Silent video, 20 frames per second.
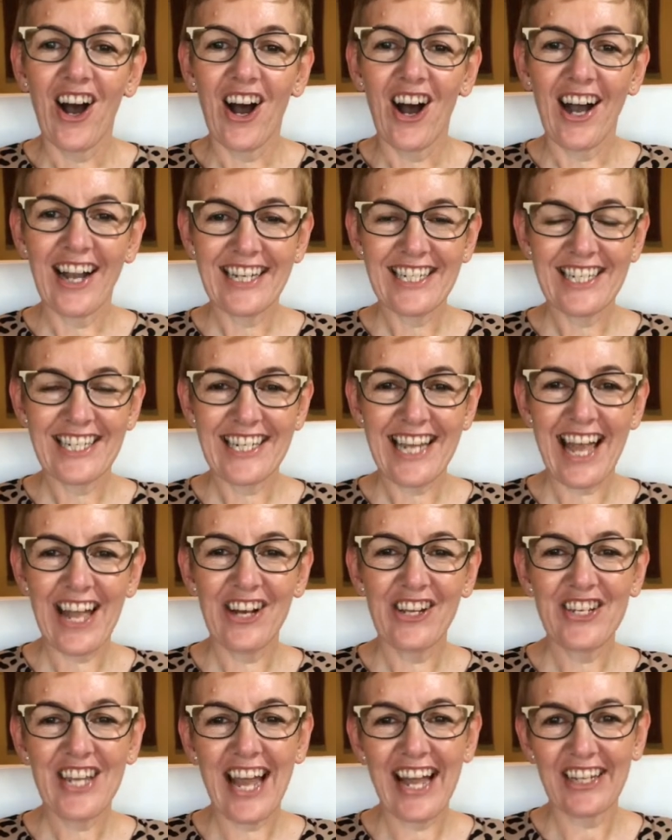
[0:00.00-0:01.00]
Hi, today
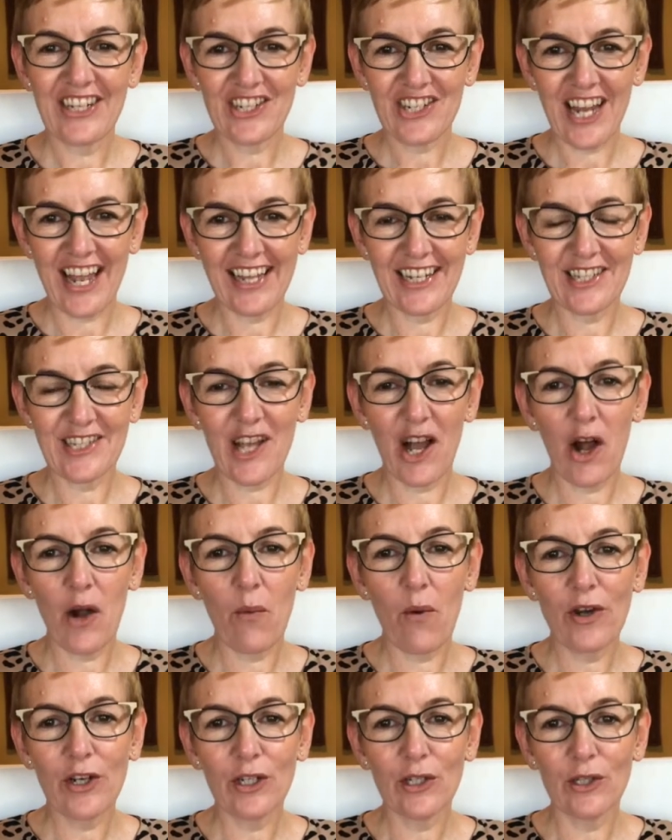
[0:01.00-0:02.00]
on Nat Chats, I
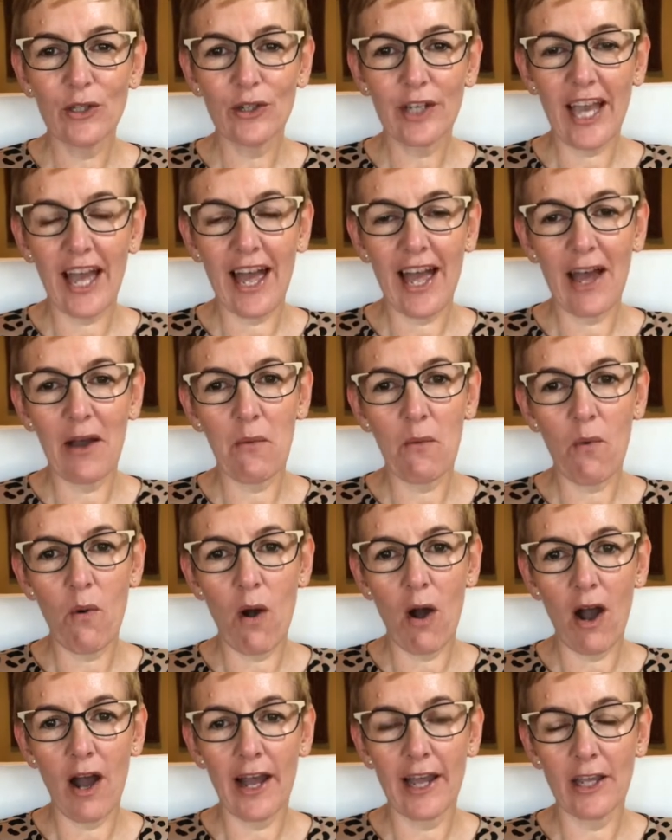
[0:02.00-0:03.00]
want to look at
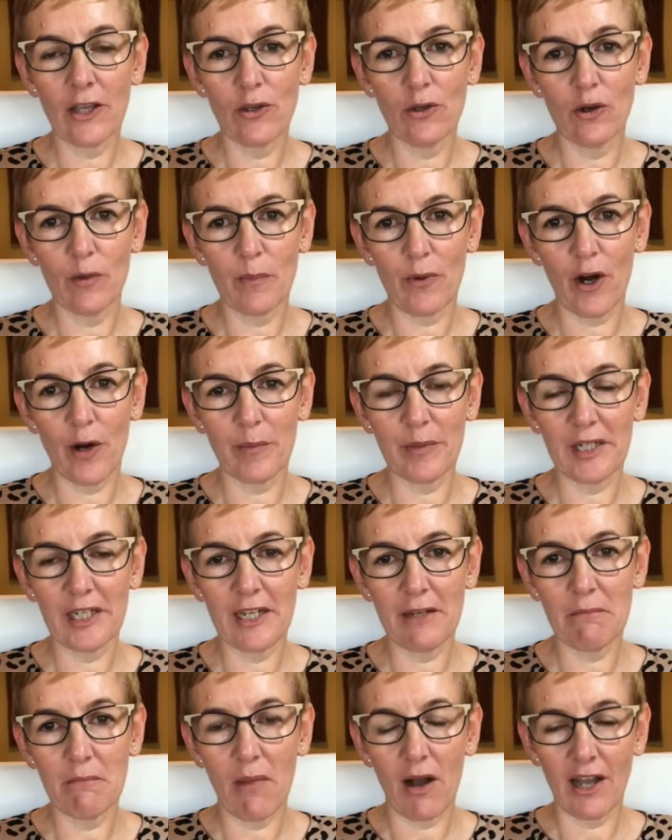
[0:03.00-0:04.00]
why your
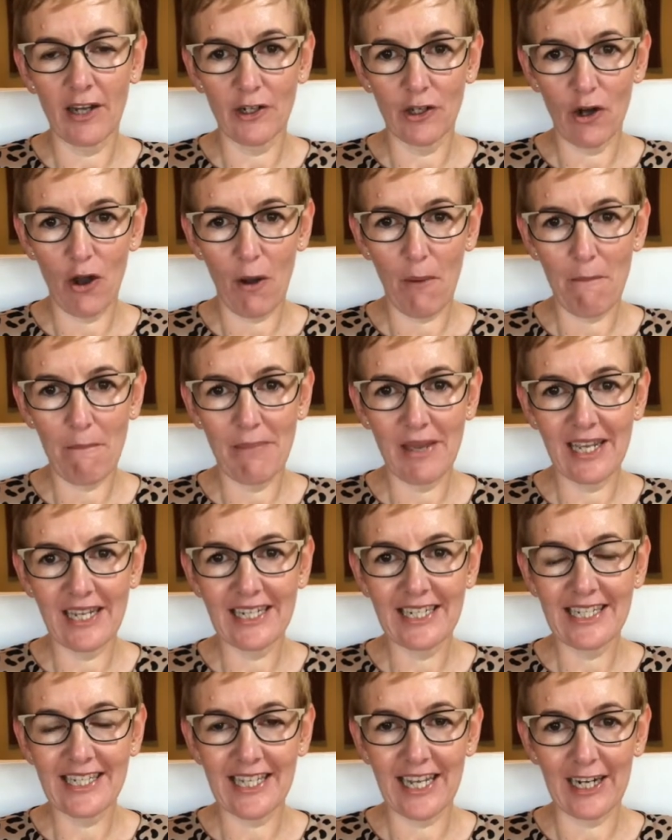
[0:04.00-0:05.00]
property might not be
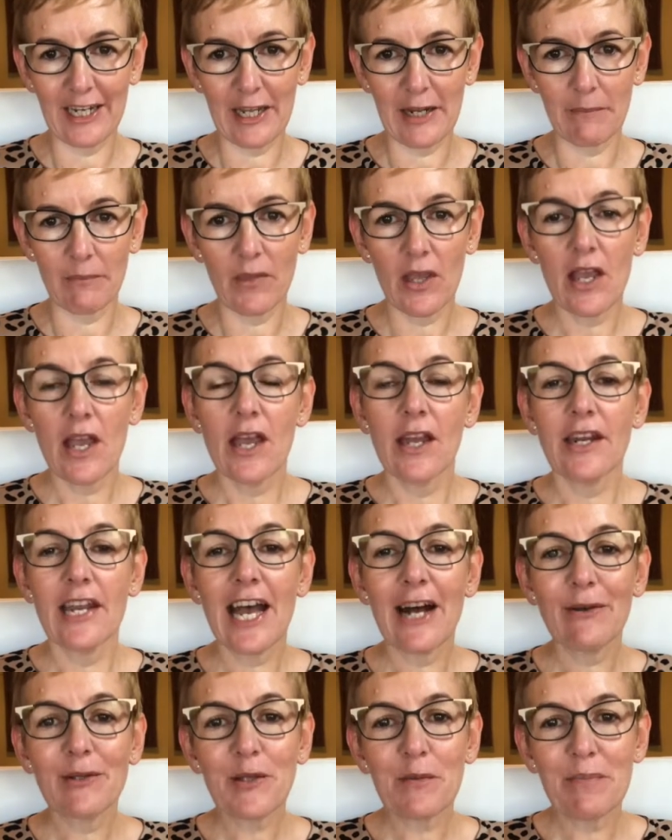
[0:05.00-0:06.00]
selling.
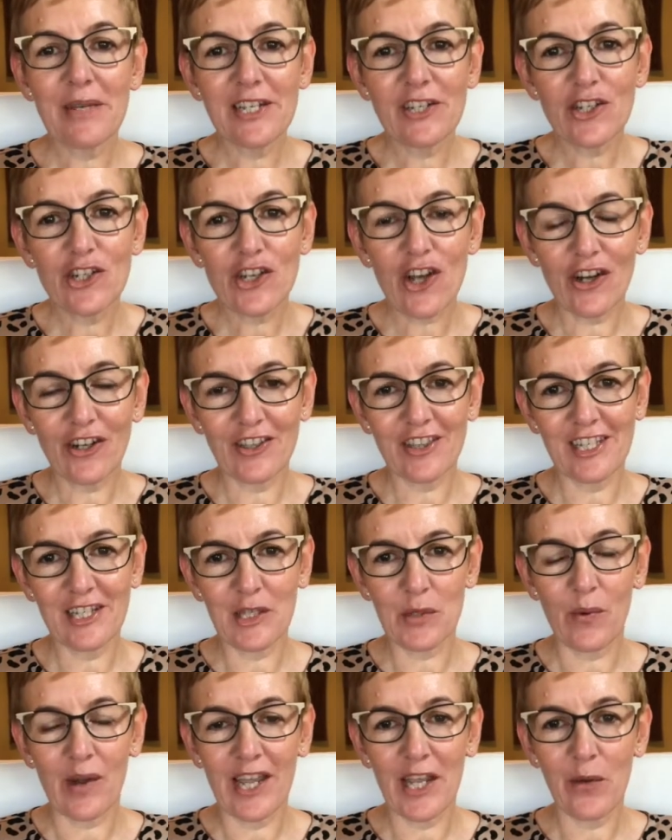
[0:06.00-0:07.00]
Now, I was a bit shocked
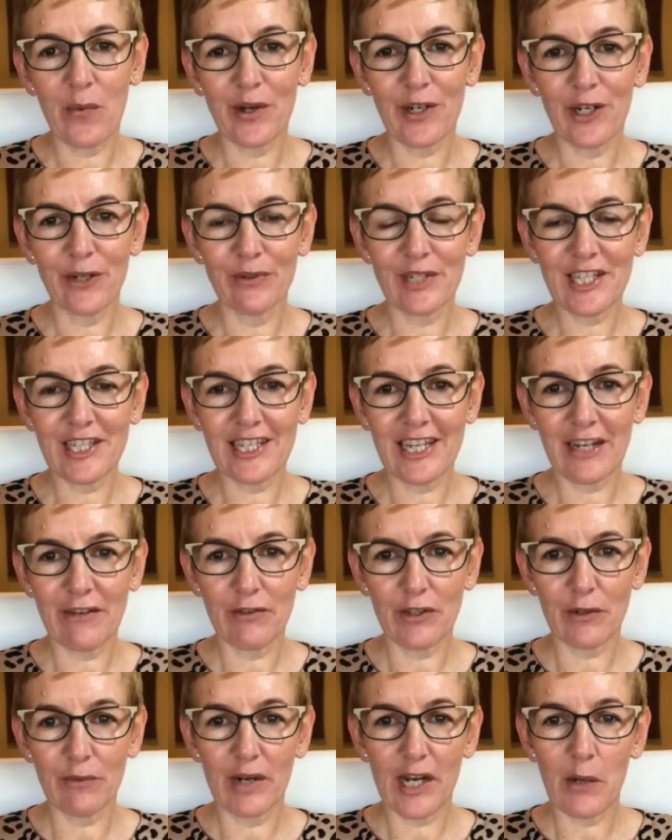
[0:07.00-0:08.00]
this week when I received
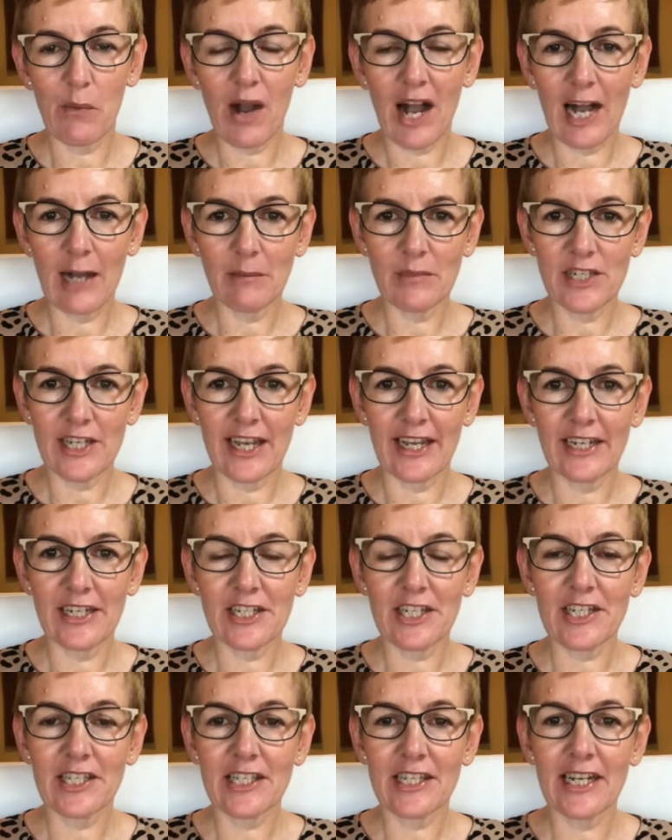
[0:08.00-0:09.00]
the REWA update
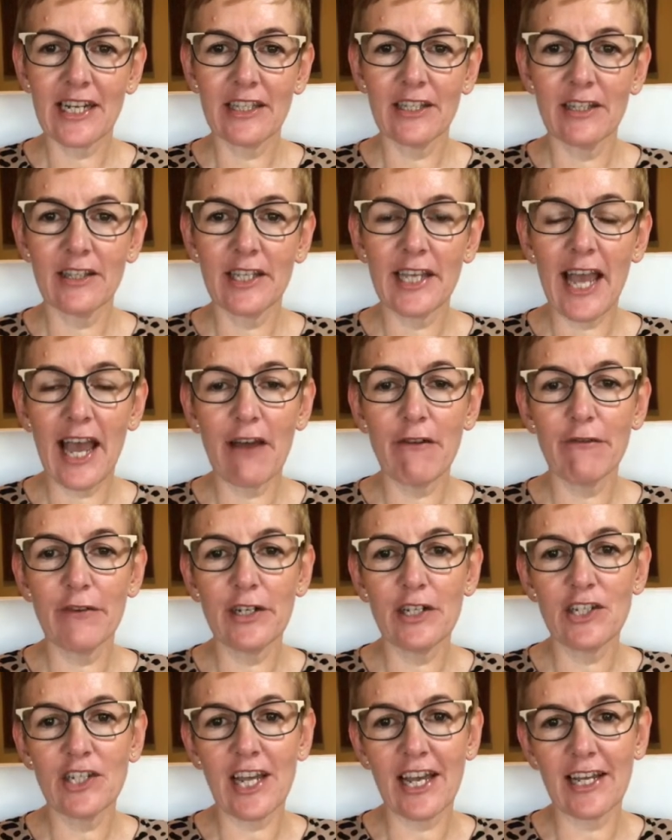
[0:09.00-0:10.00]
to see that the
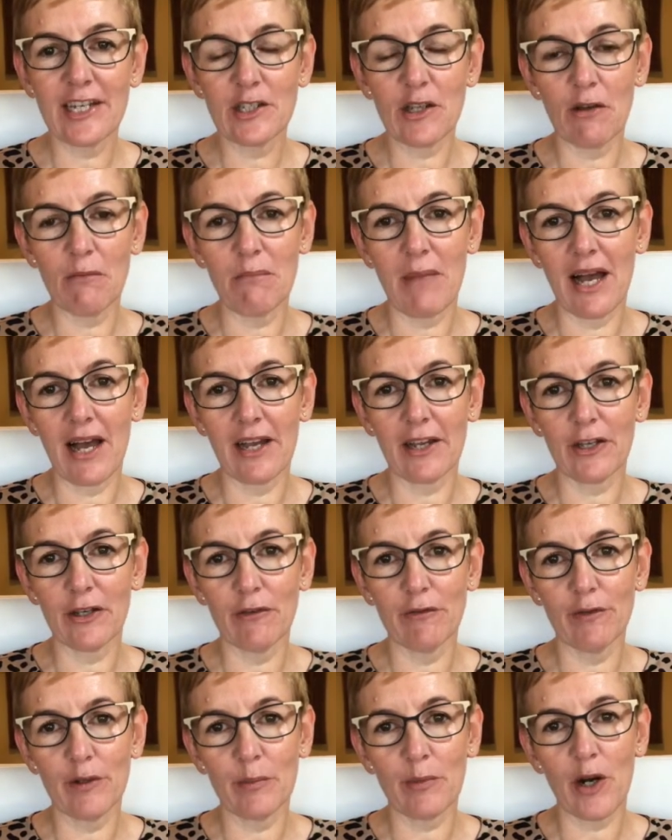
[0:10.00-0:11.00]
average days on
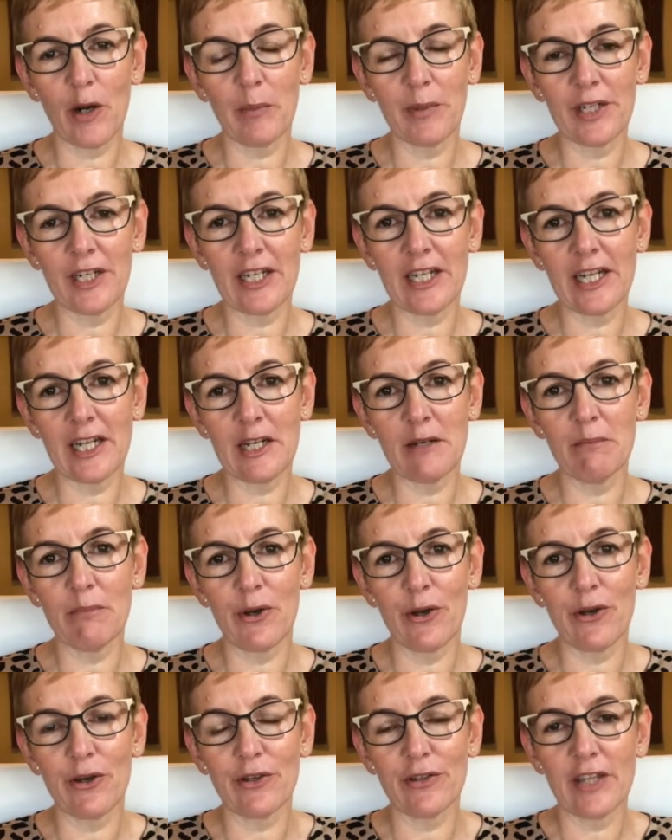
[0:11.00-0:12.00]
market for property in
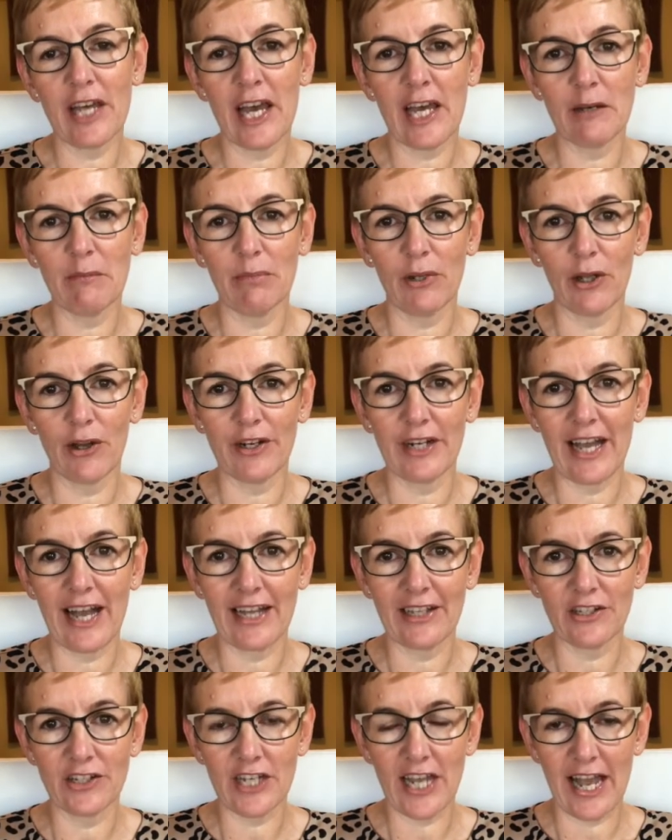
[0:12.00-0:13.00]
Perth had blown
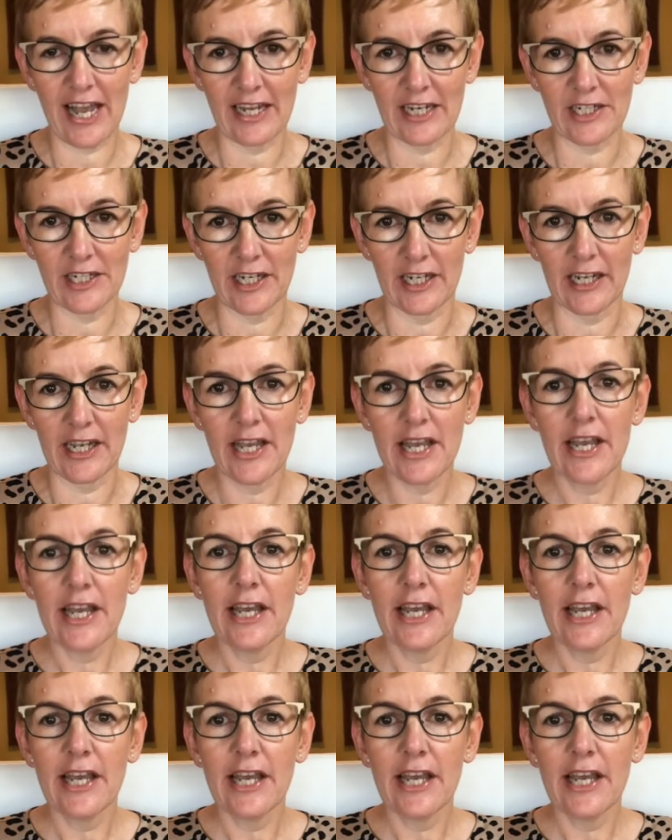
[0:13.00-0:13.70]
out to 80.